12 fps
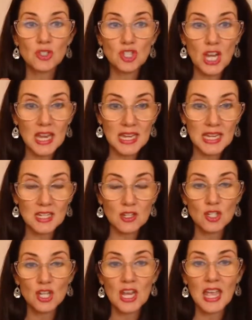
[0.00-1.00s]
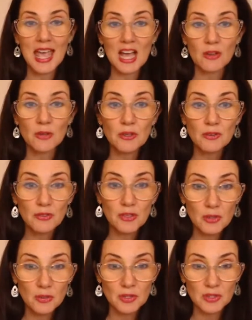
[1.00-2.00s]
change how you
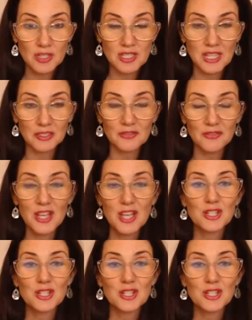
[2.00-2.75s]
view yourself,